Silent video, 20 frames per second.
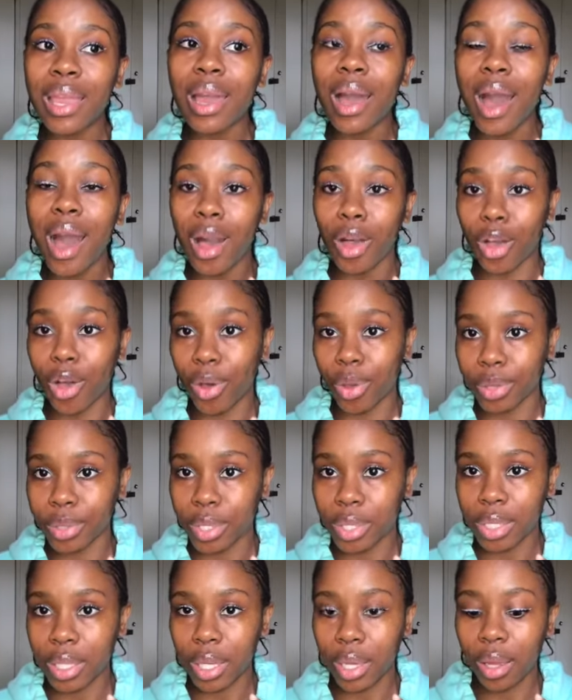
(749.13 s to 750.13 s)
are
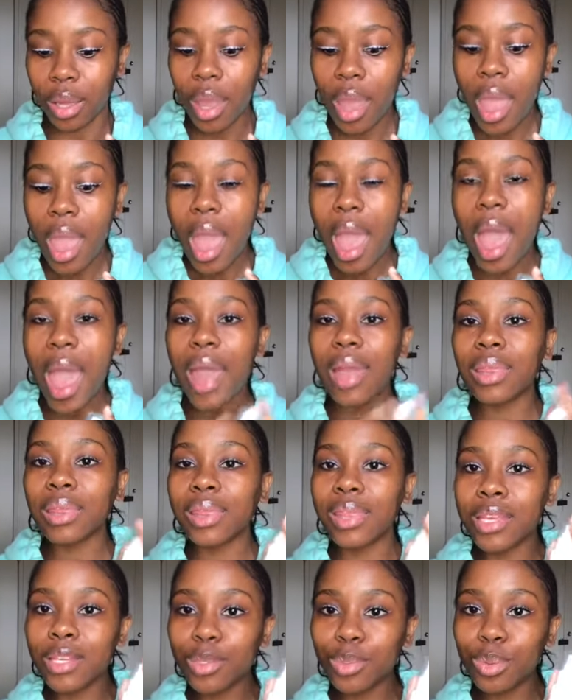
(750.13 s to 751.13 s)
costly. And
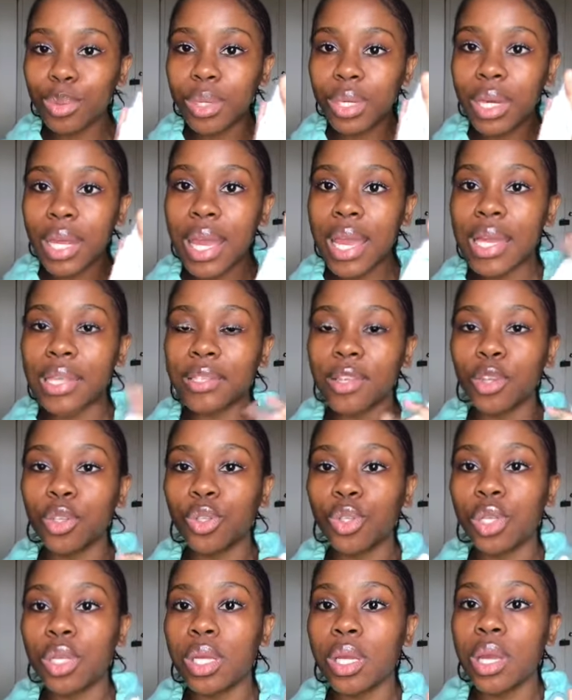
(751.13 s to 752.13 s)
this one is
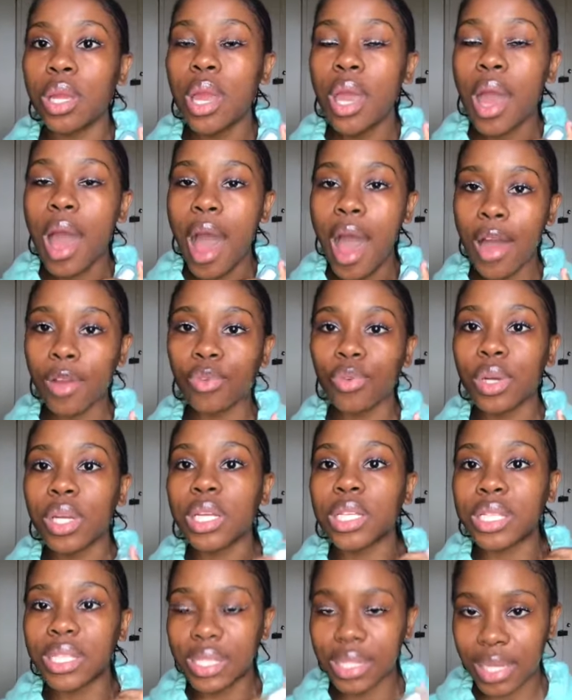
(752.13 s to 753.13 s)
actually
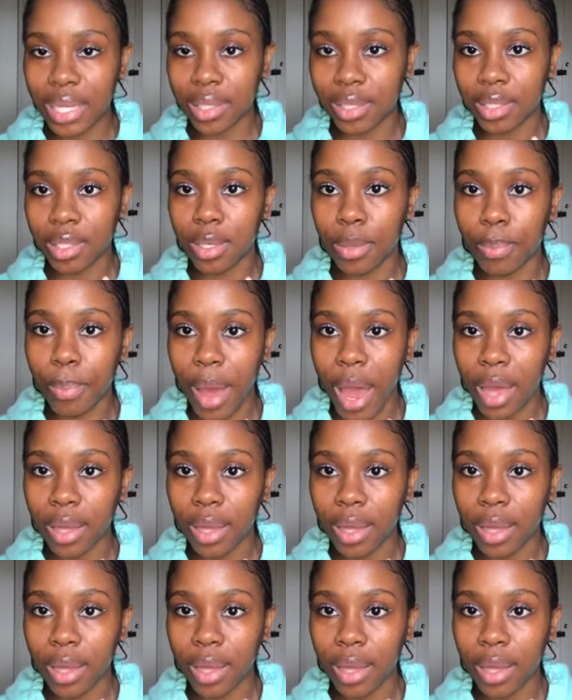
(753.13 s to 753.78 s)
$160.